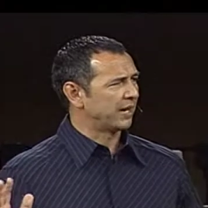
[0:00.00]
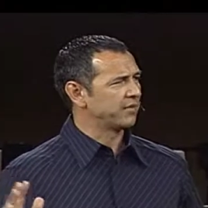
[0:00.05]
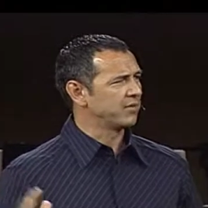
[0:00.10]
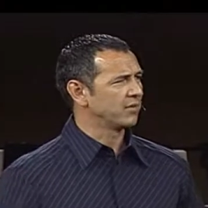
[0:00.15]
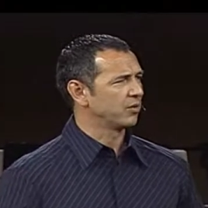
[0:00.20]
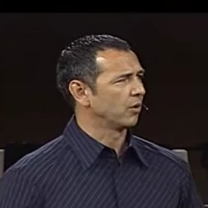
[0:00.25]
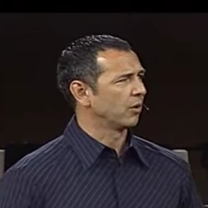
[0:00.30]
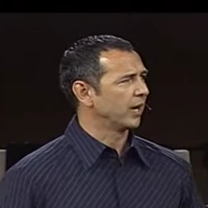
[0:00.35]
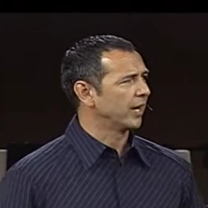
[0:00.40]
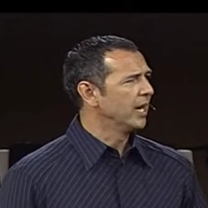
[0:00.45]

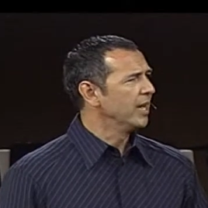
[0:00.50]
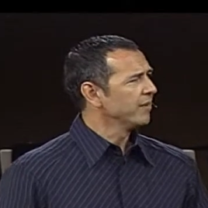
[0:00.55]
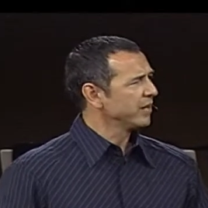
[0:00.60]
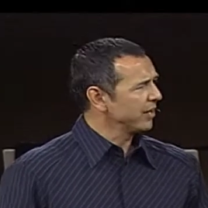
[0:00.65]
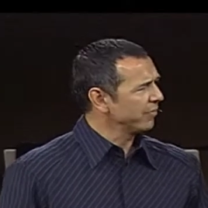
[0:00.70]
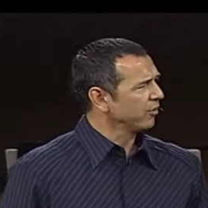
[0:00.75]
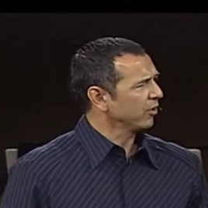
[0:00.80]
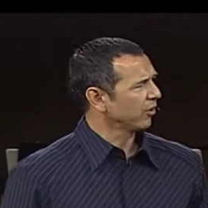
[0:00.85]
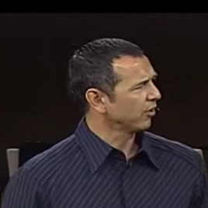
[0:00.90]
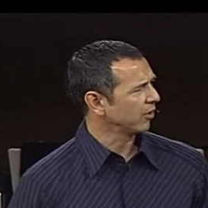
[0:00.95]
story. You
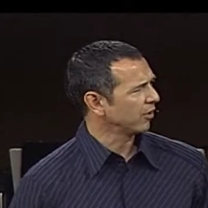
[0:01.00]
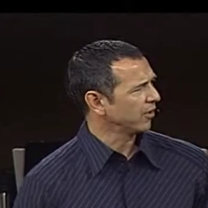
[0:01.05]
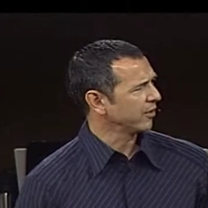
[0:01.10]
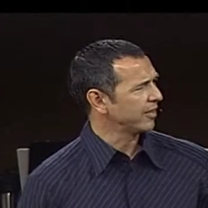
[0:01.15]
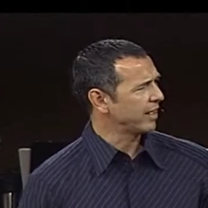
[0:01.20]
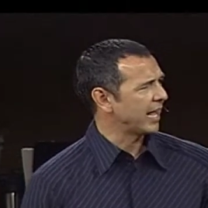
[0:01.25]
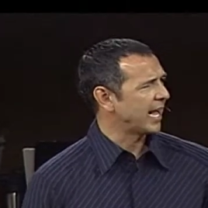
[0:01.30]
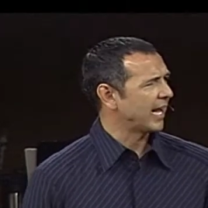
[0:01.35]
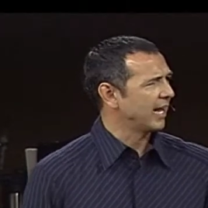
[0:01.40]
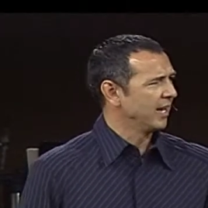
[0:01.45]
ever heard
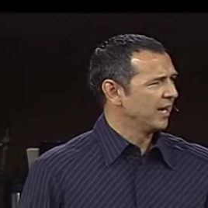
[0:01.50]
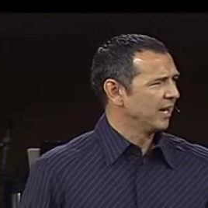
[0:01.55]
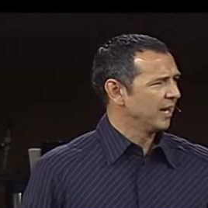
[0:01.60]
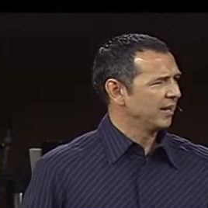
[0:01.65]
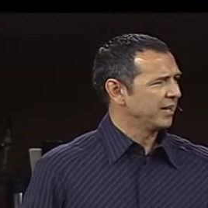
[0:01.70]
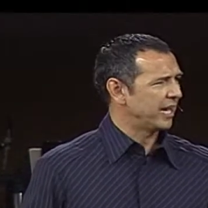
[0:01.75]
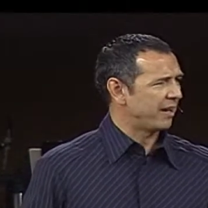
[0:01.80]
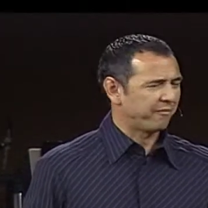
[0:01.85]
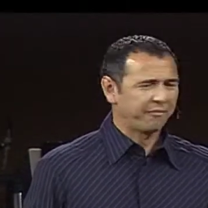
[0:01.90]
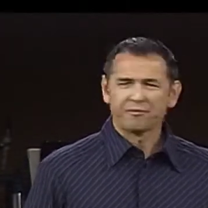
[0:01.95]

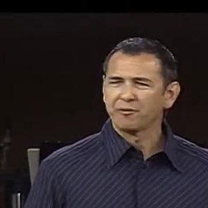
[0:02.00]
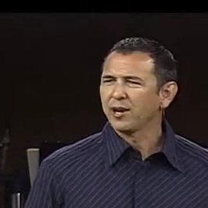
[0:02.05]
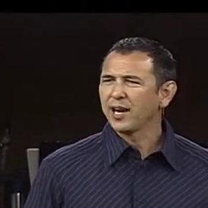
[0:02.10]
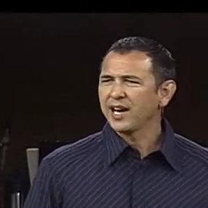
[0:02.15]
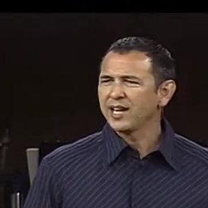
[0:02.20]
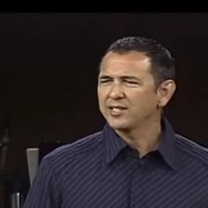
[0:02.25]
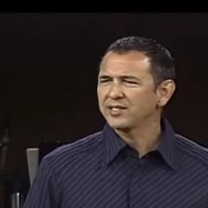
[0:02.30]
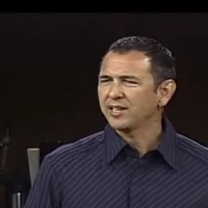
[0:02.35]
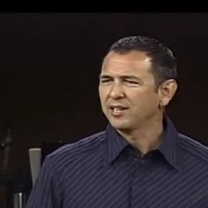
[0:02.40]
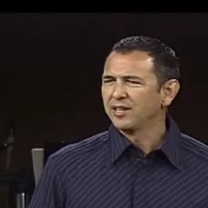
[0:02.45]
that
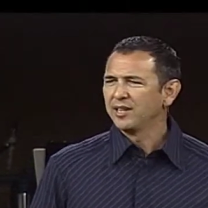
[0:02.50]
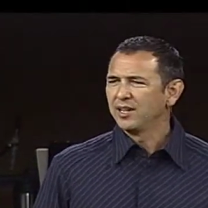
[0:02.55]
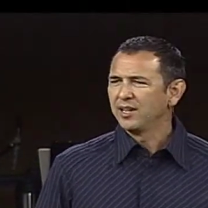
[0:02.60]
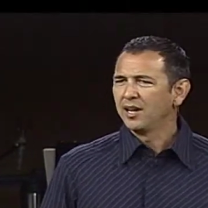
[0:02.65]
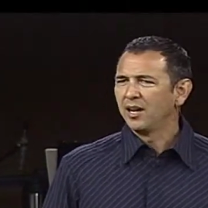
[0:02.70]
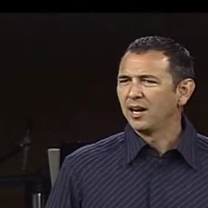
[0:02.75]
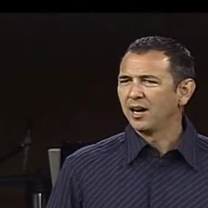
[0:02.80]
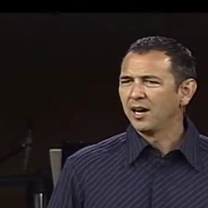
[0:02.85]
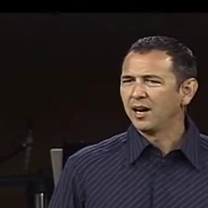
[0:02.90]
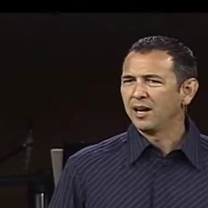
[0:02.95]
phrase,
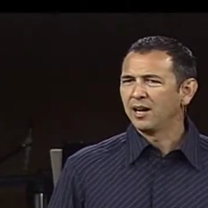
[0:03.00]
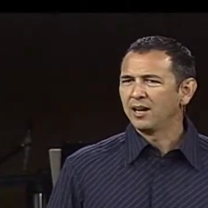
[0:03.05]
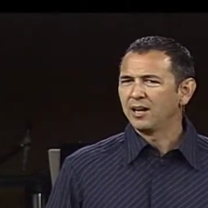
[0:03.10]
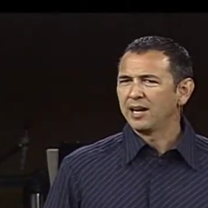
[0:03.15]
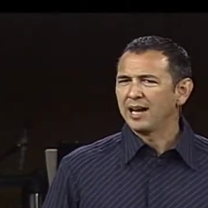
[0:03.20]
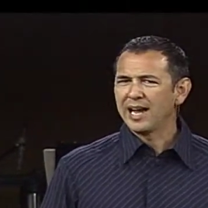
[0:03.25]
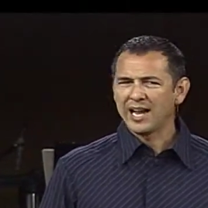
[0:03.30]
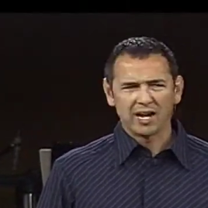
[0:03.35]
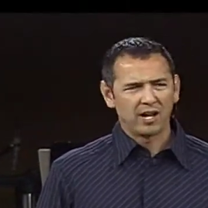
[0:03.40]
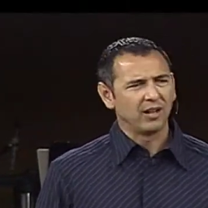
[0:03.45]

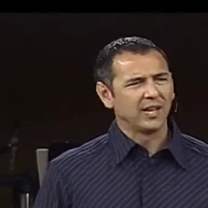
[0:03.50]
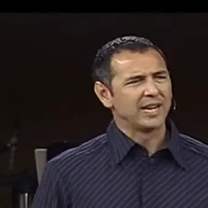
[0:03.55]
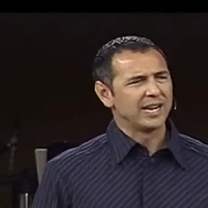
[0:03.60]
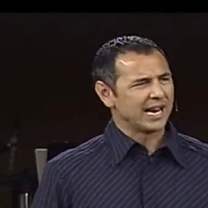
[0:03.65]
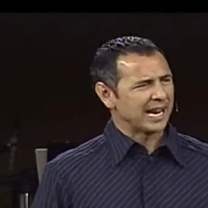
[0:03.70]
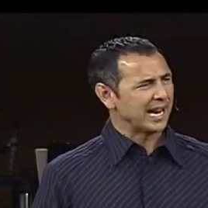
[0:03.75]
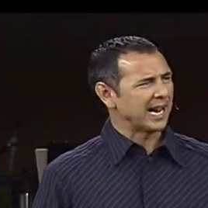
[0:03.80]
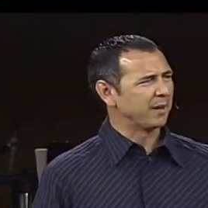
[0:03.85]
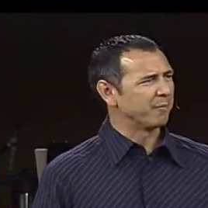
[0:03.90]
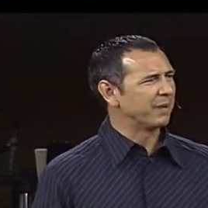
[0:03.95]
hell in a
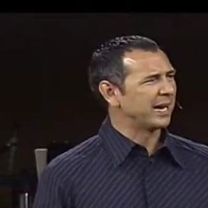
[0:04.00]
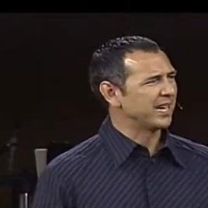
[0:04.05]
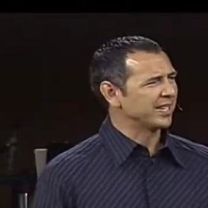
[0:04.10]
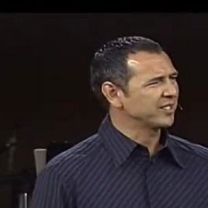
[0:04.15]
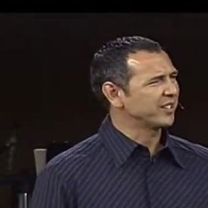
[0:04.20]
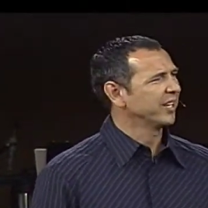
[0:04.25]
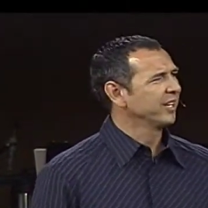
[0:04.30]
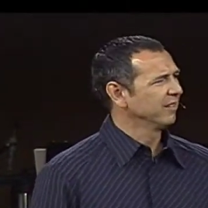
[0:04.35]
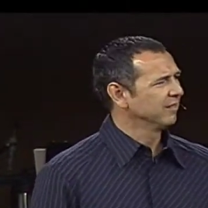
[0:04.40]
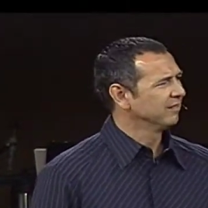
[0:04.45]

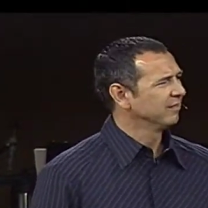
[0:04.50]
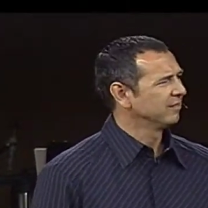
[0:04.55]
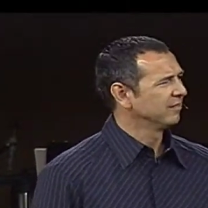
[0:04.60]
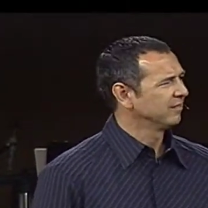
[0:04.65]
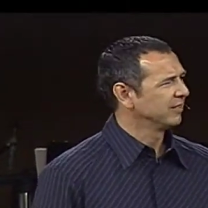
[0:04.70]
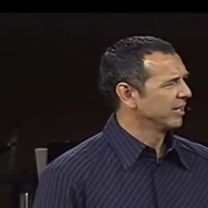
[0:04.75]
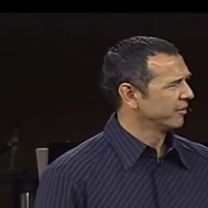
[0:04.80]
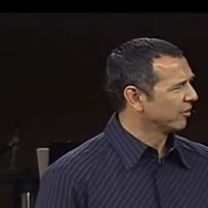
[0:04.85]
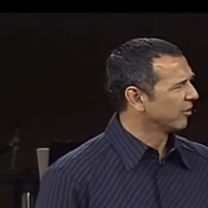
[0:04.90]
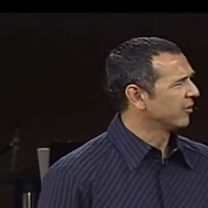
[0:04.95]
handbasket?
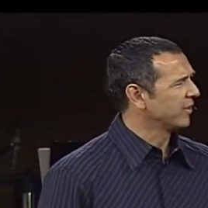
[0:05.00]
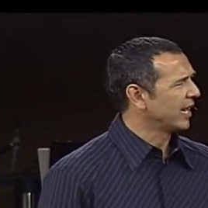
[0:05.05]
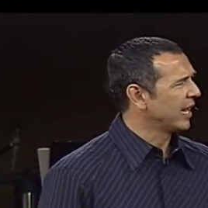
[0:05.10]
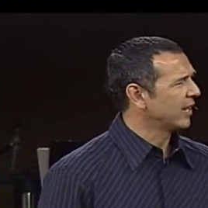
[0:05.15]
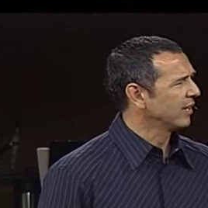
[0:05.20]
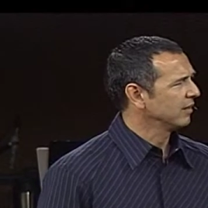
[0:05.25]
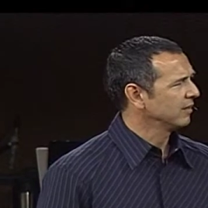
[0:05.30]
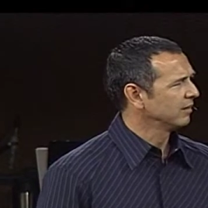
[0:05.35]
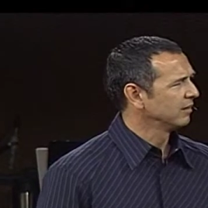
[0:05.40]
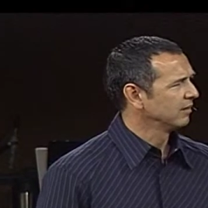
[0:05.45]
You ever heard that?